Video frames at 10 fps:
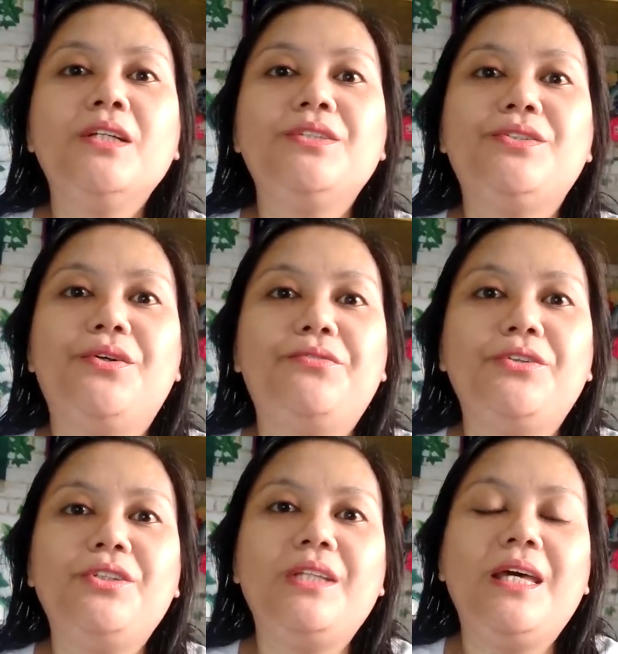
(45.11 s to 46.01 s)
So
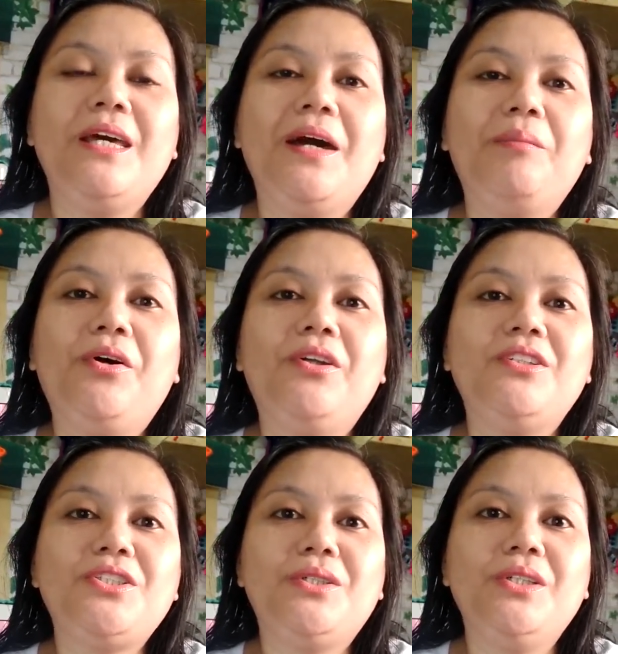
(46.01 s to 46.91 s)
for today, I'm
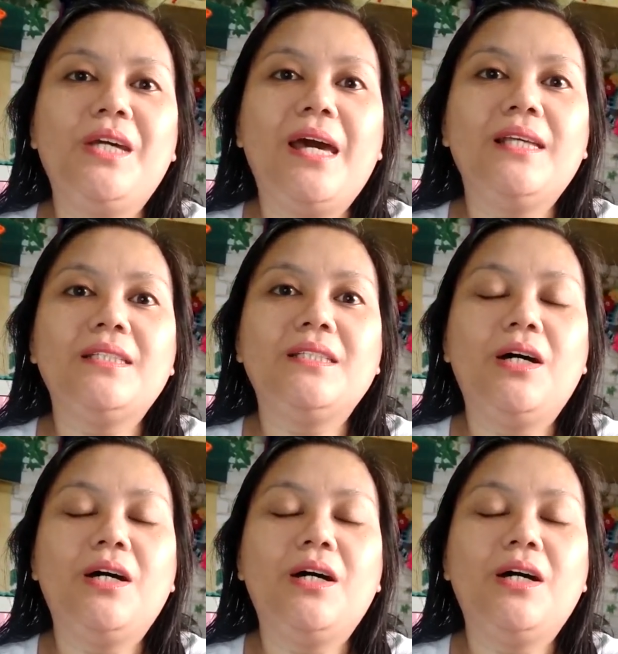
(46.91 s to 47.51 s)
gonna show you guys